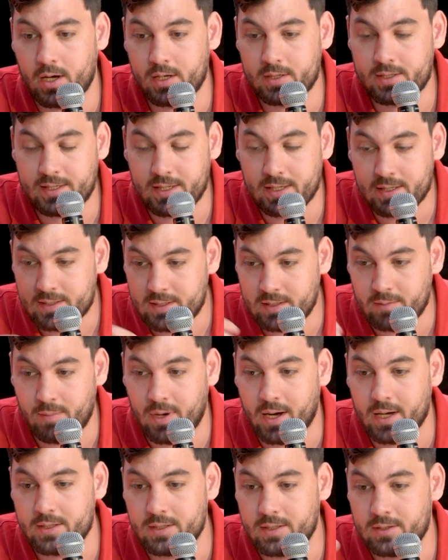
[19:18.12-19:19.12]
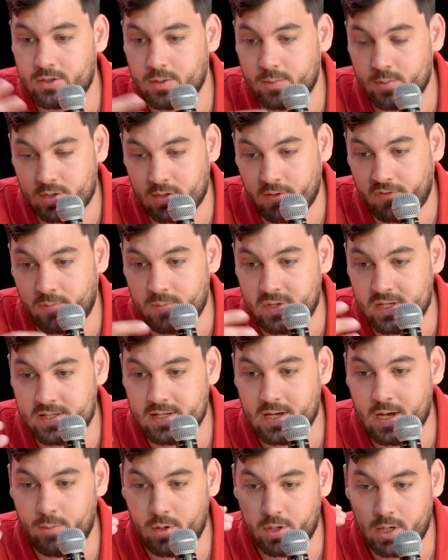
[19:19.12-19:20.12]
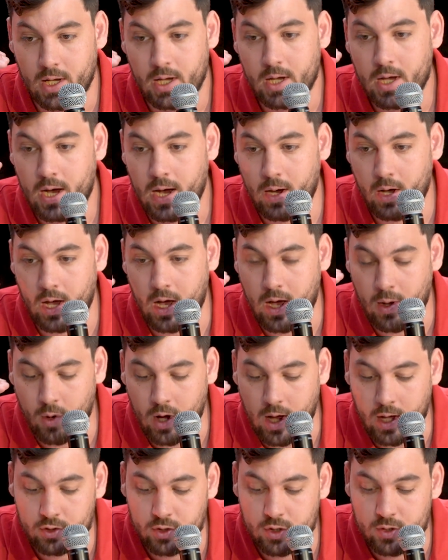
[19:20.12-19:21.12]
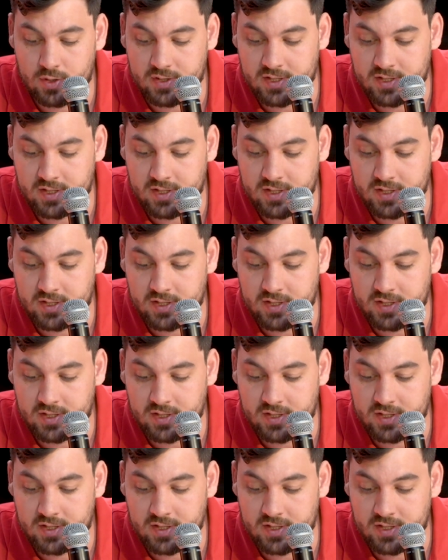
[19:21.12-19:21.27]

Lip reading: things in mind in terms of media. But how do you